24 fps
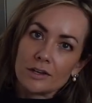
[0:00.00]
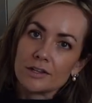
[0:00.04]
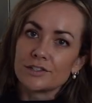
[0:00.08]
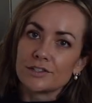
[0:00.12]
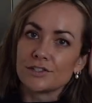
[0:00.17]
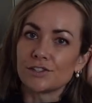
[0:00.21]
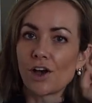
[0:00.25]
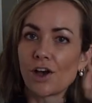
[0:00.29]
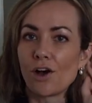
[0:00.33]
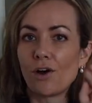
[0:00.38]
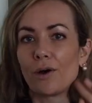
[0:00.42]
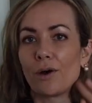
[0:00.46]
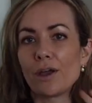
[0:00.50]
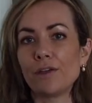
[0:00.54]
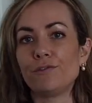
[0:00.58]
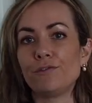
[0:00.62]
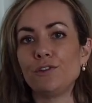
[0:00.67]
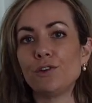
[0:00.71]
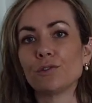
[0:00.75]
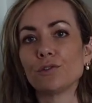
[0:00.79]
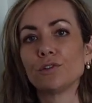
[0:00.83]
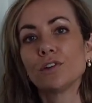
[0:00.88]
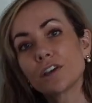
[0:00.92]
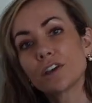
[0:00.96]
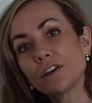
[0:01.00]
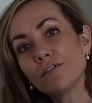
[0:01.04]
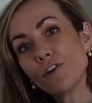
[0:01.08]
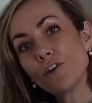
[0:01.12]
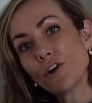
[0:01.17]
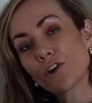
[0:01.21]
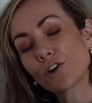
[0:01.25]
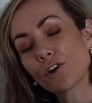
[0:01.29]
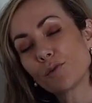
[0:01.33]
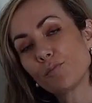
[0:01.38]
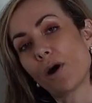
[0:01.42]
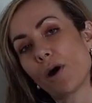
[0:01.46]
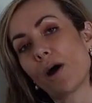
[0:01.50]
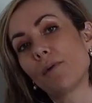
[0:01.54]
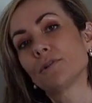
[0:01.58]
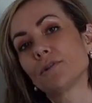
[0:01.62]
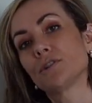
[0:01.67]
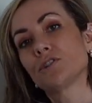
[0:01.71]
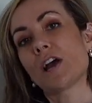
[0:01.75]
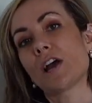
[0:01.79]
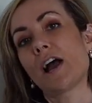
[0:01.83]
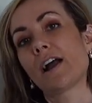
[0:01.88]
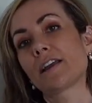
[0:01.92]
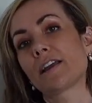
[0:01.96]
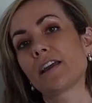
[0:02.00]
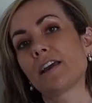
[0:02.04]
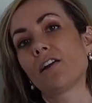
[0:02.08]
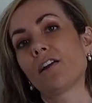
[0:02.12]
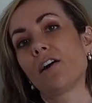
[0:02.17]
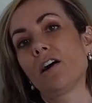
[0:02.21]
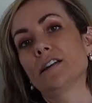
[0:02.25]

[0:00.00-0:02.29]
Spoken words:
So if you're looking for a good bomber jacket,